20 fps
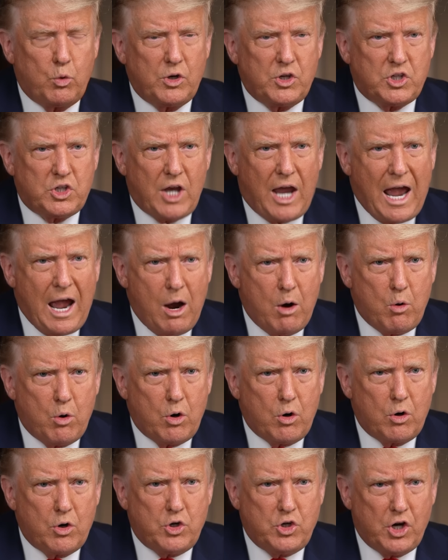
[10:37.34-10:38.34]
was
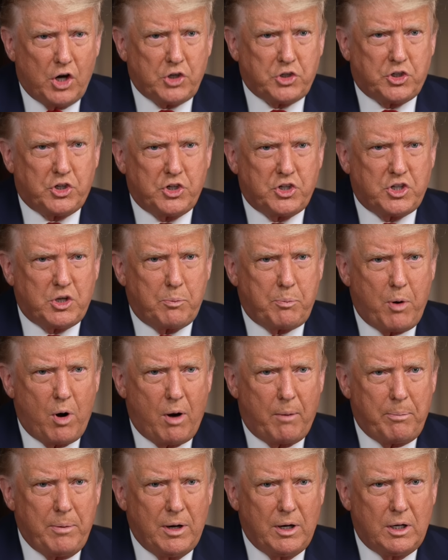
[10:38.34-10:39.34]
our Justice
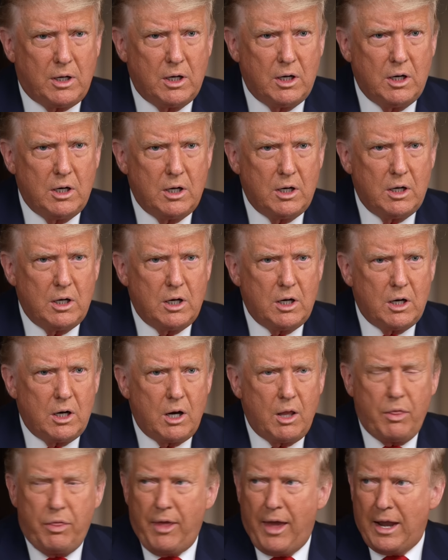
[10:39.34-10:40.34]
Department
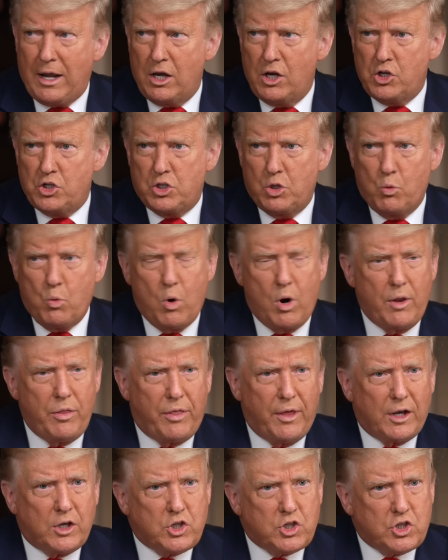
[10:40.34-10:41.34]
that is the one
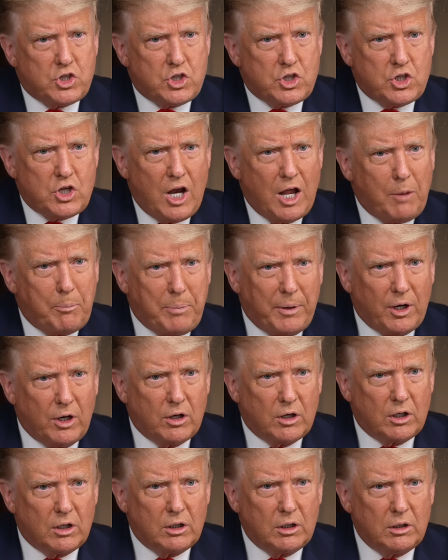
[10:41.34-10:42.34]
that's helping
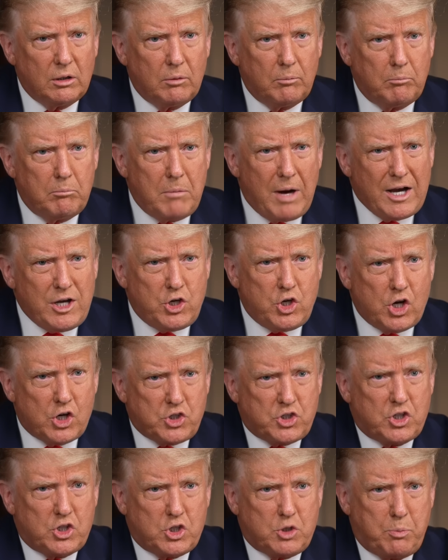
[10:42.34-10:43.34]
her. Yes. My
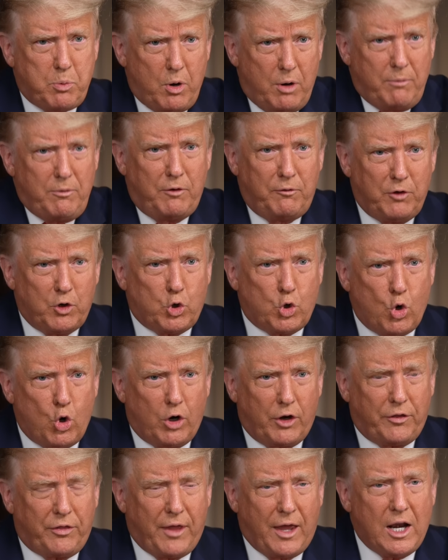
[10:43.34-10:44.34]
Justice Department, if you
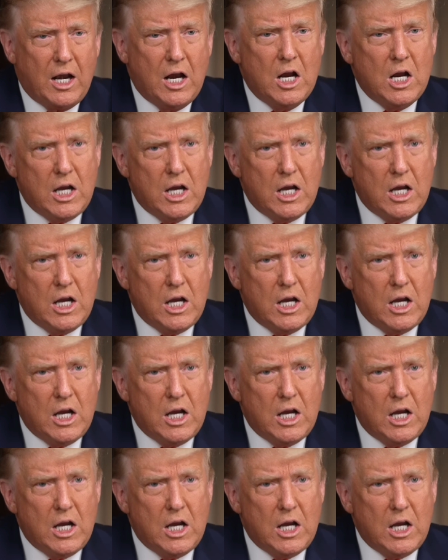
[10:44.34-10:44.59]
call it that. The